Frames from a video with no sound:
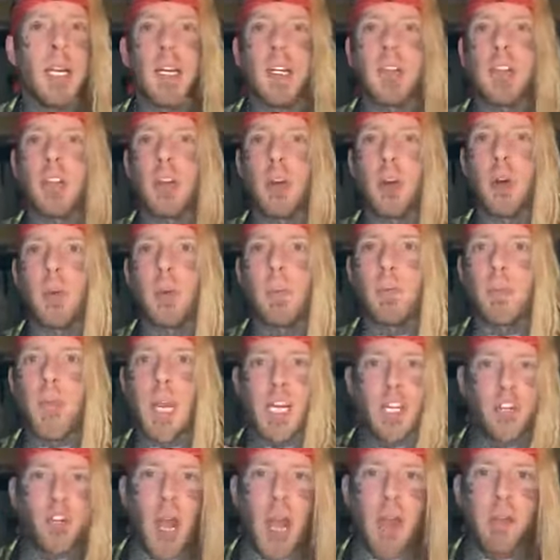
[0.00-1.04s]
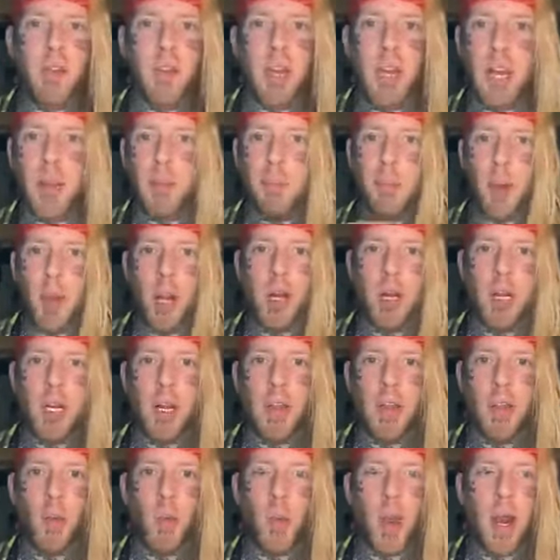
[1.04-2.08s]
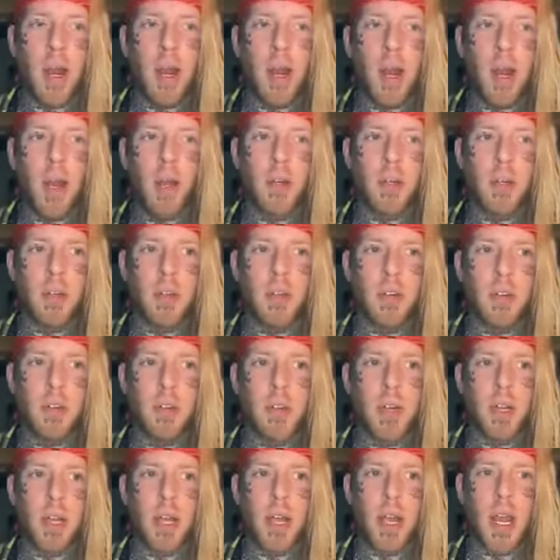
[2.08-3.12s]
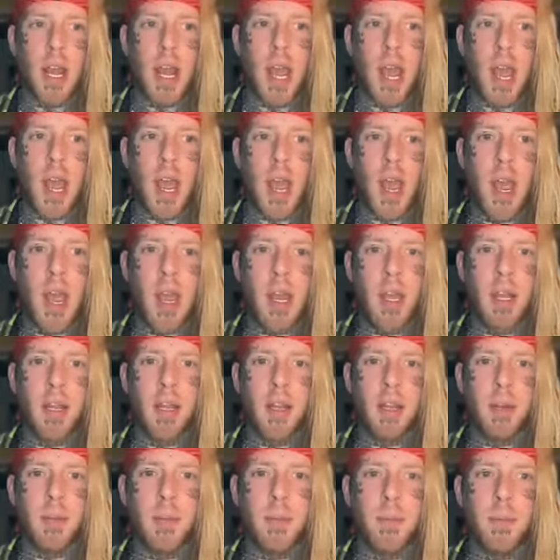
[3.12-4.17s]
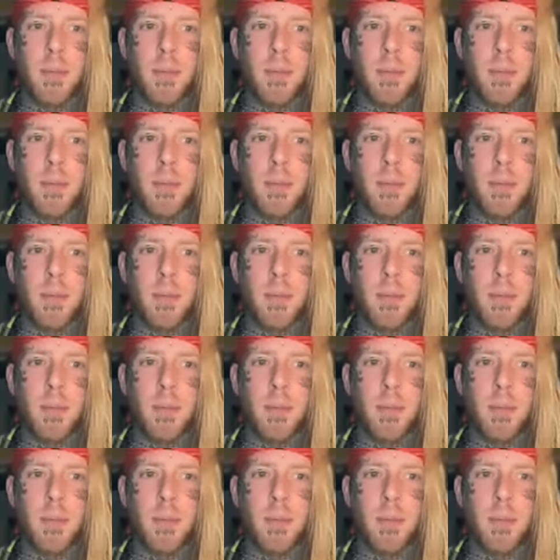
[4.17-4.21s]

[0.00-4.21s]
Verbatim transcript: So they drive it in, park it in the warehouse, and